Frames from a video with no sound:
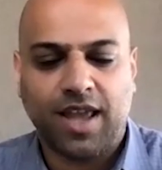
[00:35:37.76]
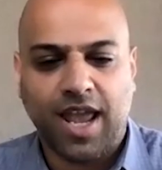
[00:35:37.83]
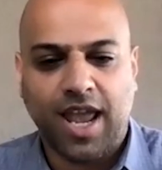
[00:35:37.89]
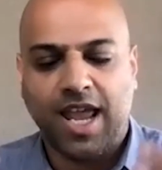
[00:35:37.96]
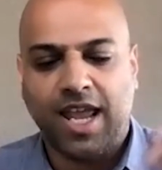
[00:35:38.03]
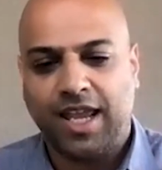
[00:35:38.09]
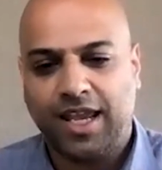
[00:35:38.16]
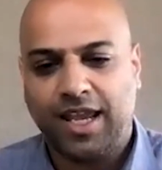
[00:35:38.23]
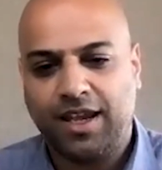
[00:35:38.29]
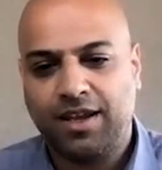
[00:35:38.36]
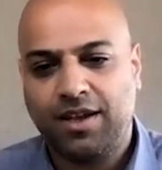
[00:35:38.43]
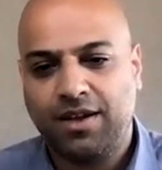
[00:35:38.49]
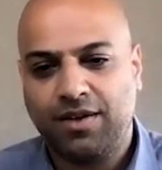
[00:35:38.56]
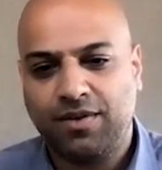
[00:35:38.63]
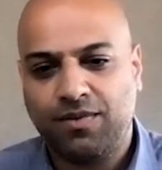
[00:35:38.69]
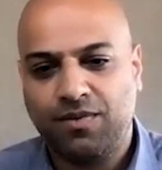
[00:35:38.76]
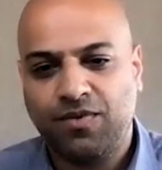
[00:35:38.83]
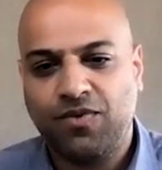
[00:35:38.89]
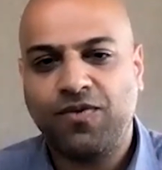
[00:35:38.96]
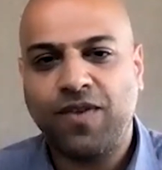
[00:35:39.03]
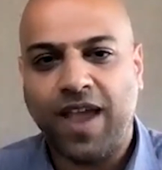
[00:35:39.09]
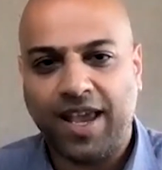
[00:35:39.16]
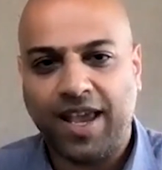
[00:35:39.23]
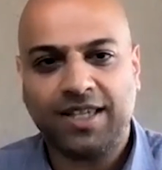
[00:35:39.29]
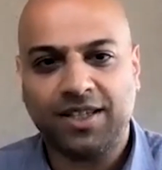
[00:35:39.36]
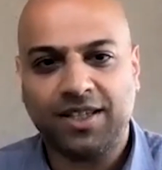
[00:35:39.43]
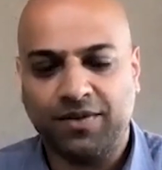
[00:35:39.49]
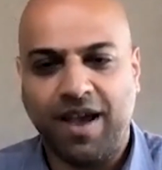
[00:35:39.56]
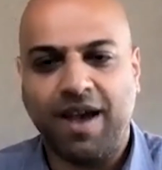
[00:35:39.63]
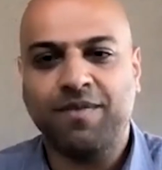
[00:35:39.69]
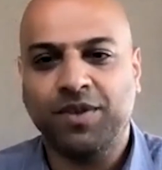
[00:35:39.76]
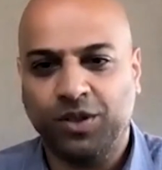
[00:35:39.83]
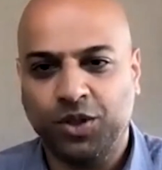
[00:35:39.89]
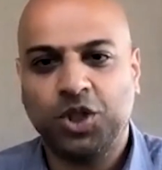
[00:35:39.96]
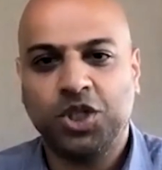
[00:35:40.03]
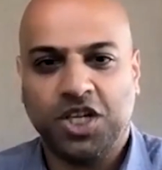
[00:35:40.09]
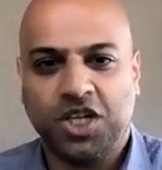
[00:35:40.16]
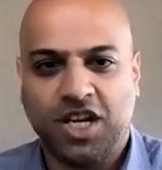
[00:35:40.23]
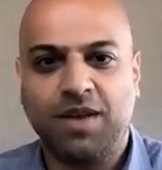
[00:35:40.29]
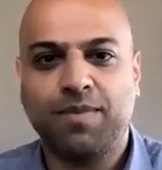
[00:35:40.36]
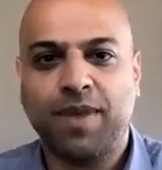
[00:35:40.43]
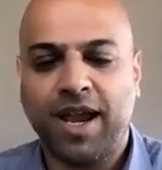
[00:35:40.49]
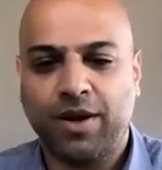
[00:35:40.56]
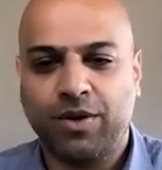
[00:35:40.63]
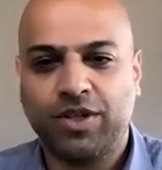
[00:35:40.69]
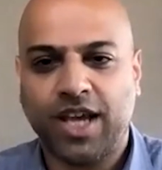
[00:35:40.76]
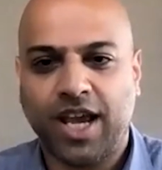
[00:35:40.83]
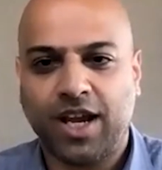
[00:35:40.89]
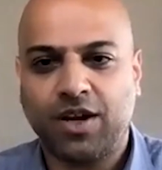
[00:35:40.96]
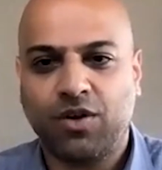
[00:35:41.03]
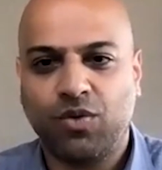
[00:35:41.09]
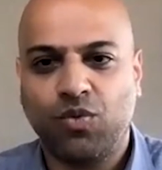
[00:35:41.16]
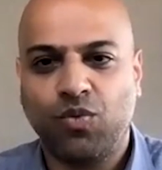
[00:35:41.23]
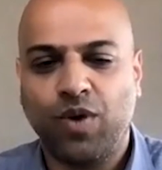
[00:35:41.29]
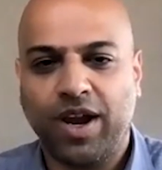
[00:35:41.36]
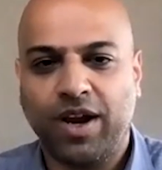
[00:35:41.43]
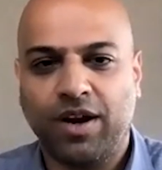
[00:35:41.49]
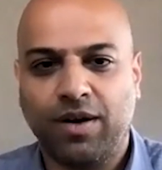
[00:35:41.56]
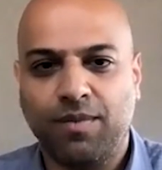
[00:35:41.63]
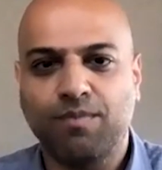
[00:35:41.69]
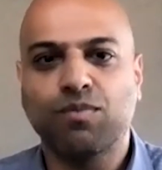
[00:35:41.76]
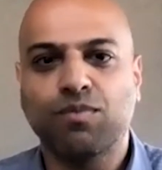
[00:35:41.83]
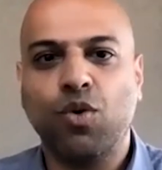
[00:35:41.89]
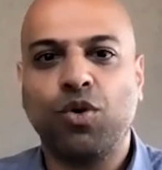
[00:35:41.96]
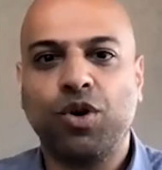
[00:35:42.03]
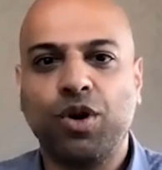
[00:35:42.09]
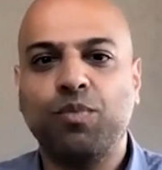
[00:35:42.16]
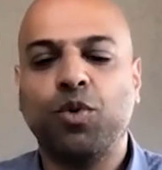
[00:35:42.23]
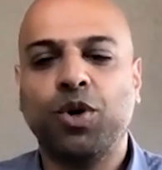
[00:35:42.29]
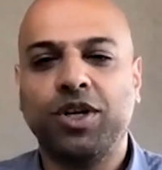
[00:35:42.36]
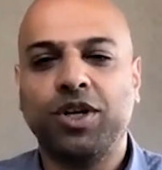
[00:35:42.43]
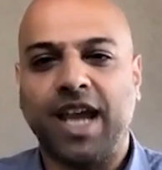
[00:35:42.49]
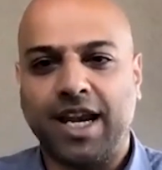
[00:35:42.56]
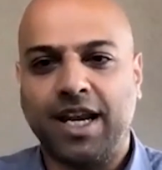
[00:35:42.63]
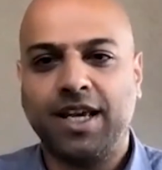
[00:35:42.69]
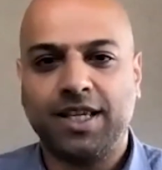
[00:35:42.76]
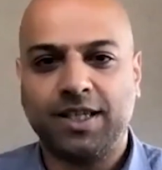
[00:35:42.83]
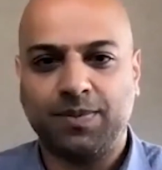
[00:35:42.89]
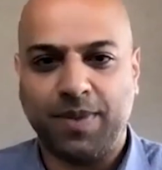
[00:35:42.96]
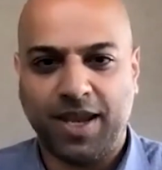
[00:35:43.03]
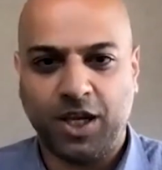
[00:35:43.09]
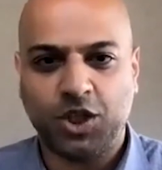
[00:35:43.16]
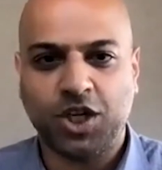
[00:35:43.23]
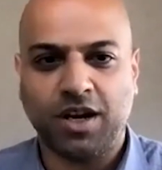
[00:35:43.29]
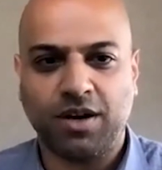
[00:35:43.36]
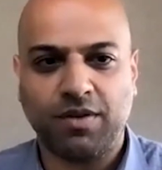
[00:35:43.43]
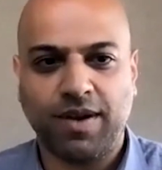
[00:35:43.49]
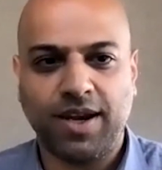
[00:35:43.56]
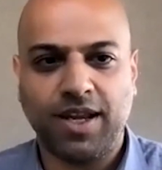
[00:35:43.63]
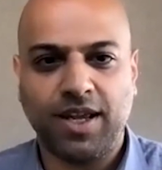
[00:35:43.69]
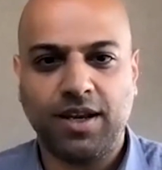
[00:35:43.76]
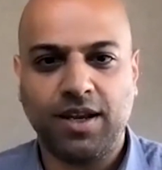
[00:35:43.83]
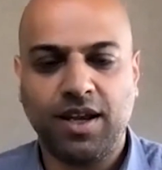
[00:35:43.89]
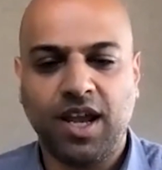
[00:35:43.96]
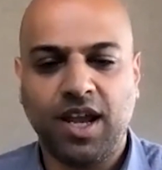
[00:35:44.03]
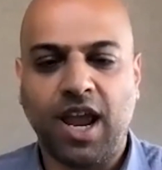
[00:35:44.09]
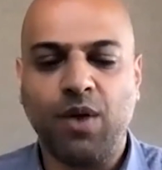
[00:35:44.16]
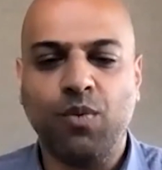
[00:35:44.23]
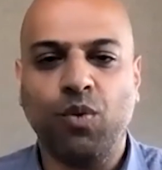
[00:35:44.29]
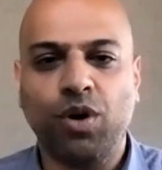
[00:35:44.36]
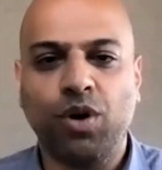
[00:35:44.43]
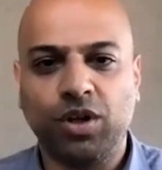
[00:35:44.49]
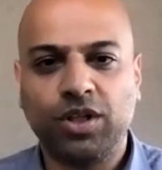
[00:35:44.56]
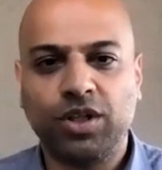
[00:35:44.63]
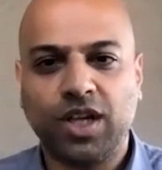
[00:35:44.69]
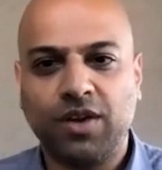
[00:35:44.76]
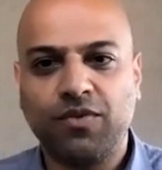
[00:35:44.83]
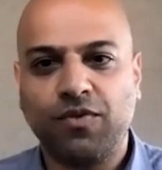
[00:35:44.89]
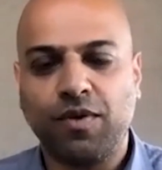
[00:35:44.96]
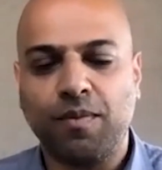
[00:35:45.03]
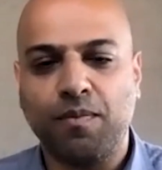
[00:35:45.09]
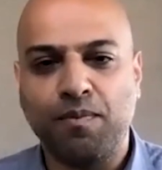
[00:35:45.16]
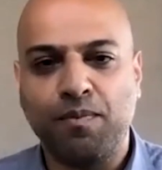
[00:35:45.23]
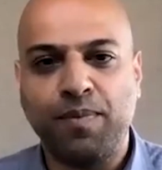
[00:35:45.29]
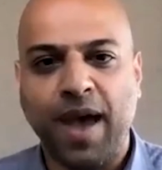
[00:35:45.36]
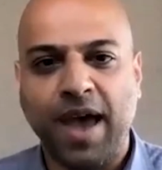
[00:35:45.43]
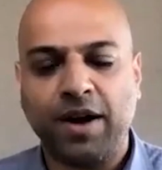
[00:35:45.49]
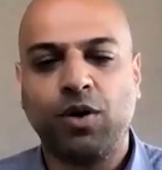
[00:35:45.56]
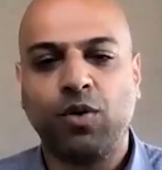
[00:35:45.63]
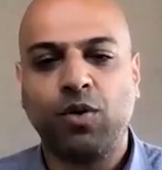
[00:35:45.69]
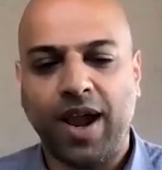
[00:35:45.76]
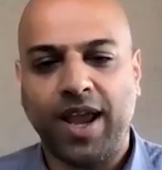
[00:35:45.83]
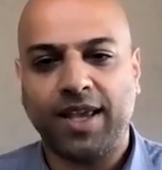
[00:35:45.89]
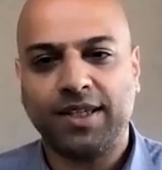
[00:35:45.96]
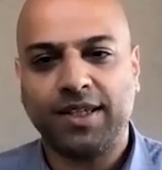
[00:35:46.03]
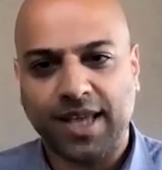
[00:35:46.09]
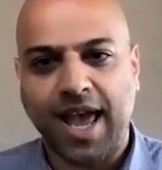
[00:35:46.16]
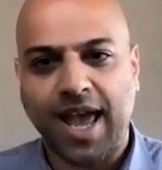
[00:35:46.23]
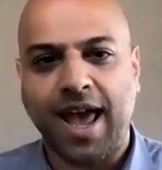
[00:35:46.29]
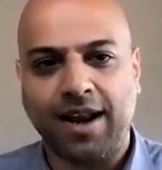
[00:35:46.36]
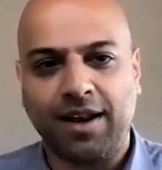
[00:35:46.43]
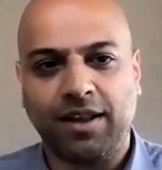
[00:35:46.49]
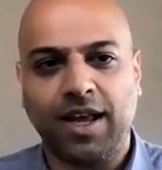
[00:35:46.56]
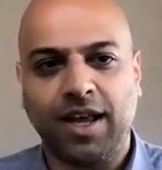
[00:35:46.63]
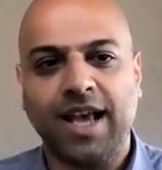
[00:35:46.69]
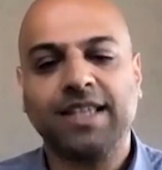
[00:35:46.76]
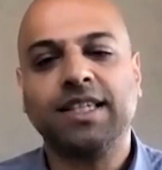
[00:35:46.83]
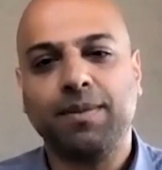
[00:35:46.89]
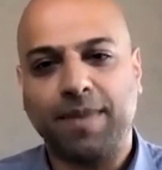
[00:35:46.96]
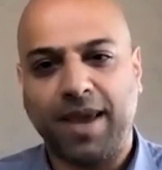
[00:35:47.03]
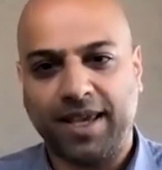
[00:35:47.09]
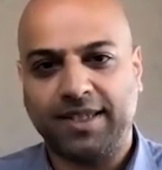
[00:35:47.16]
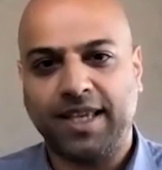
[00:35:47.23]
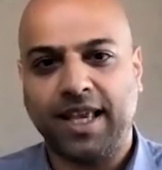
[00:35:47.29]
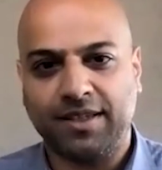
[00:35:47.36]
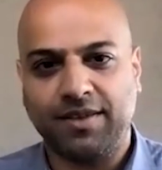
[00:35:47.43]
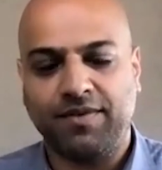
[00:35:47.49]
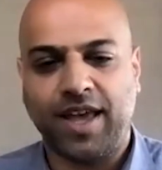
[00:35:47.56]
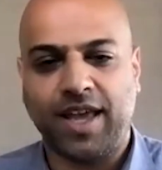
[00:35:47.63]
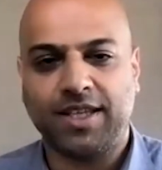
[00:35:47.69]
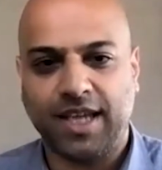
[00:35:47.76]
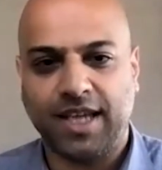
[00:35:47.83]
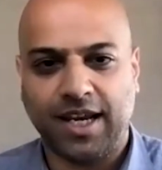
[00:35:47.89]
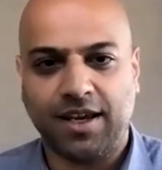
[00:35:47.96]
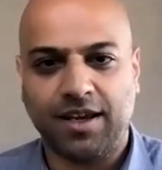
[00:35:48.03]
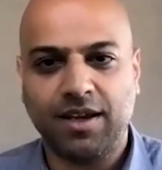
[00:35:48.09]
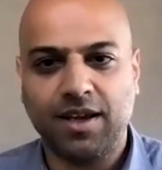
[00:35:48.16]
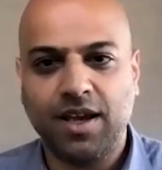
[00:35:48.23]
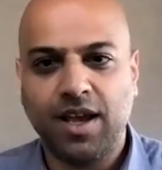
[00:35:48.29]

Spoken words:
a phase of evolution in biotech where more and more data is being generated, and we're looking for better ways to analyze and make sense of that data.